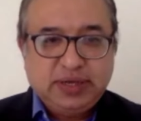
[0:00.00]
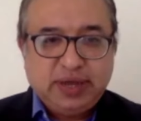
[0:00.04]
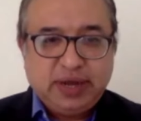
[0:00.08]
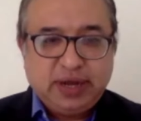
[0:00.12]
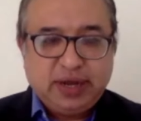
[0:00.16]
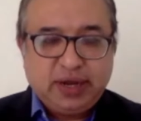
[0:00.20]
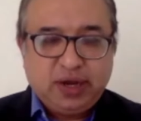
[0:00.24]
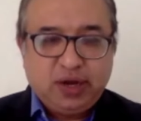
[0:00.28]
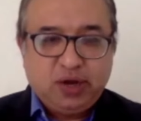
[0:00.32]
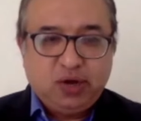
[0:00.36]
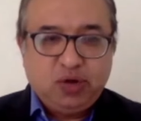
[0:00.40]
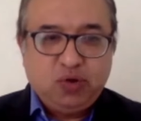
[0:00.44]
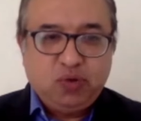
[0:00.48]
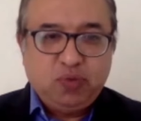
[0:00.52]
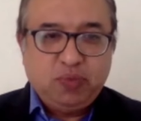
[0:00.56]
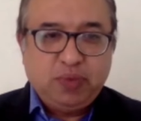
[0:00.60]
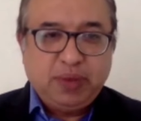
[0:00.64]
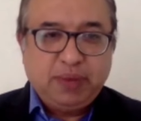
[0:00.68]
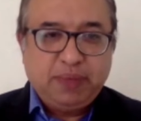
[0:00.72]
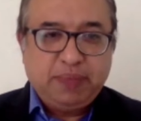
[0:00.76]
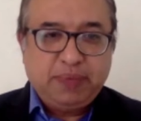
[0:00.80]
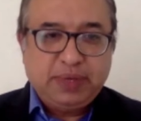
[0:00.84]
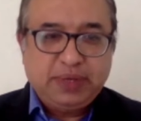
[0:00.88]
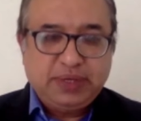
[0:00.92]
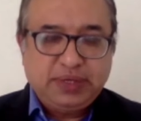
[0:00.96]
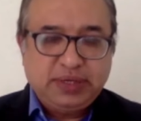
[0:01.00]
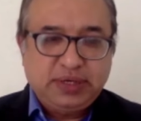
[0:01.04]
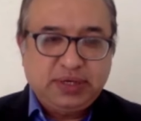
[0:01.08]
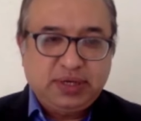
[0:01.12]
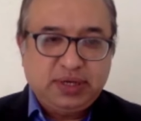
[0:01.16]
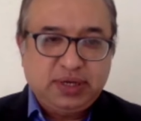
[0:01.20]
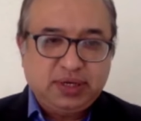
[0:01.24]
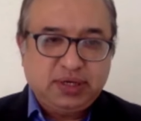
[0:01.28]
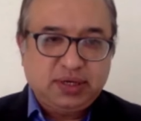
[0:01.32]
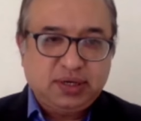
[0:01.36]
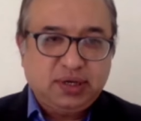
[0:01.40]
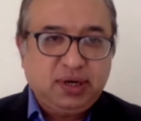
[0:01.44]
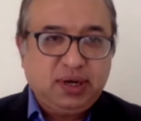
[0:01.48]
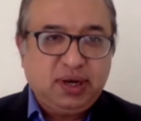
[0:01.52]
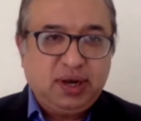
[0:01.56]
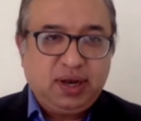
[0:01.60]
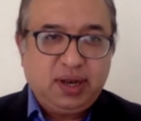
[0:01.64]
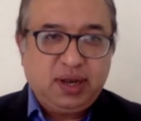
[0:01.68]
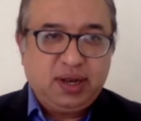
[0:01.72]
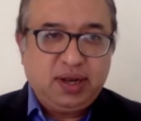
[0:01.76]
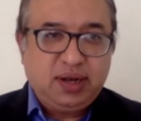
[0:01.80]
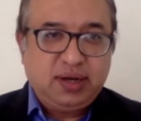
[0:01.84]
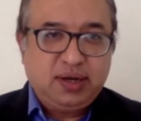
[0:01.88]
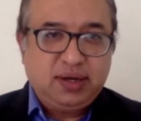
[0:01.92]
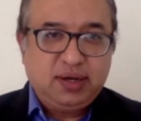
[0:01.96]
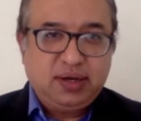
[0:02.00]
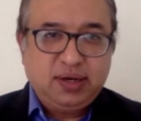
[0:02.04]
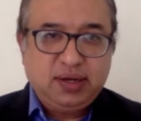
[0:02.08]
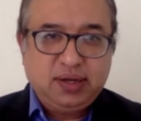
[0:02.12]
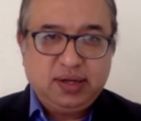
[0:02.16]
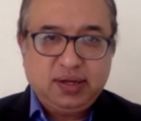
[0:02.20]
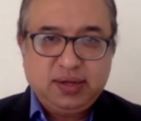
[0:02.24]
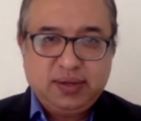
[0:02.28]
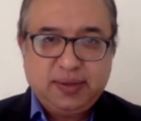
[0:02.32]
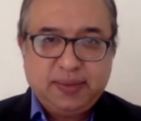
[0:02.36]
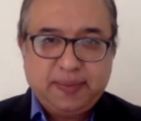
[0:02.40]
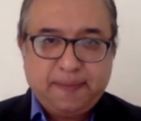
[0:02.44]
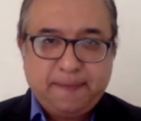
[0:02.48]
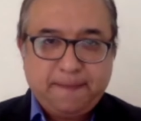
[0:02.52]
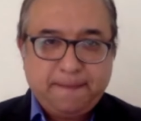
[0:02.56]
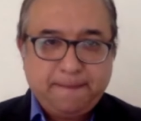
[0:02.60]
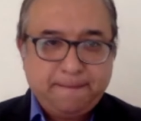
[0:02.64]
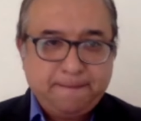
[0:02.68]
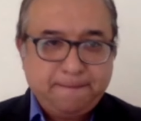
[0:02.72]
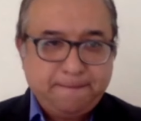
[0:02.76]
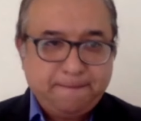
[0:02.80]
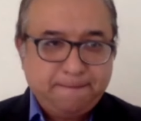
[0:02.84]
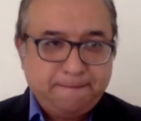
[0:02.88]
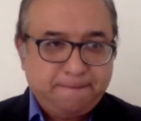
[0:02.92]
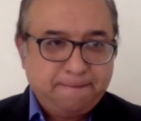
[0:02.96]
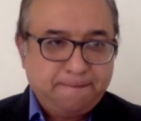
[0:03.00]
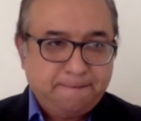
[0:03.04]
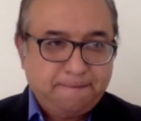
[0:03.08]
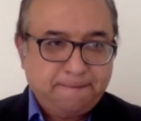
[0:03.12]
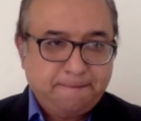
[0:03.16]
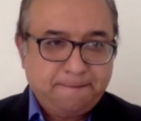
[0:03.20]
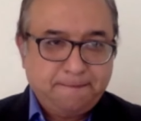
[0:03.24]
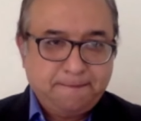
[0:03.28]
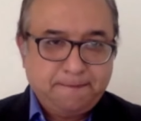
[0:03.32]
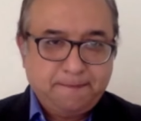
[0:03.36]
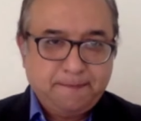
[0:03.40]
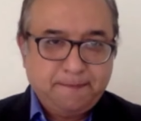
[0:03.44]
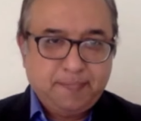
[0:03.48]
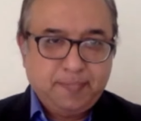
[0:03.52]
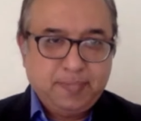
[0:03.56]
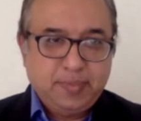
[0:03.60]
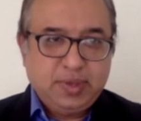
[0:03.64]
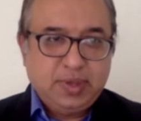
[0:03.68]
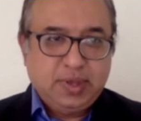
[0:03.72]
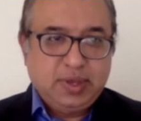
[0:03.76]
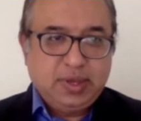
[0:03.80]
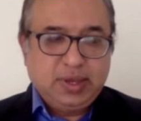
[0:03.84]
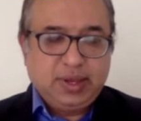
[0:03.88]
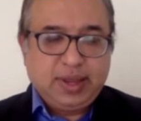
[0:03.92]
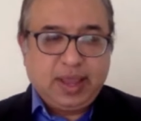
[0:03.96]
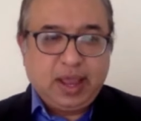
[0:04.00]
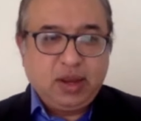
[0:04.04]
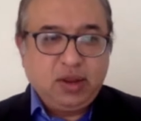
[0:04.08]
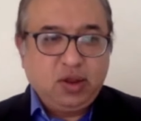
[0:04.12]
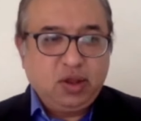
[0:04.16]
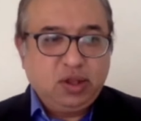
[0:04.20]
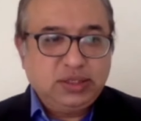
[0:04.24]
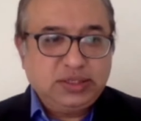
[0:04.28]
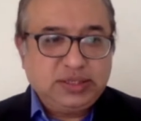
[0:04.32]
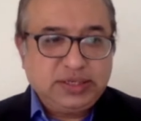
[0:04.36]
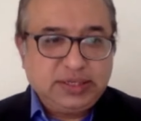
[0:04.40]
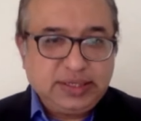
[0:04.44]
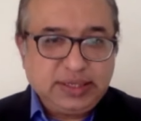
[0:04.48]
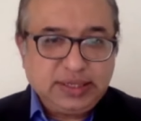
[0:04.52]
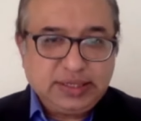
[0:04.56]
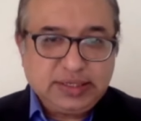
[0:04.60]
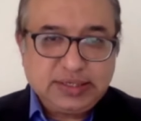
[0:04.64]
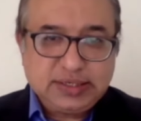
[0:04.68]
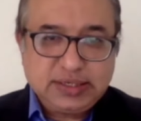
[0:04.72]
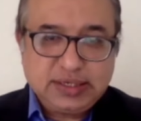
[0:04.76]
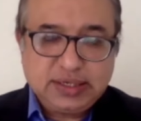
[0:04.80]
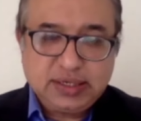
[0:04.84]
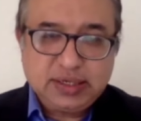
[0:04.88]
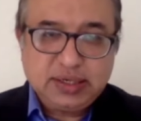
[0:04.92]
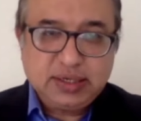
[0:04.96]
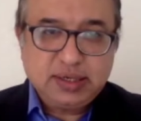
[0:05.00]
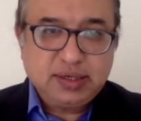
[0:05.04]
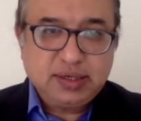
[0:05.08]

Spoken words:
get into my presentation. And can you all see this?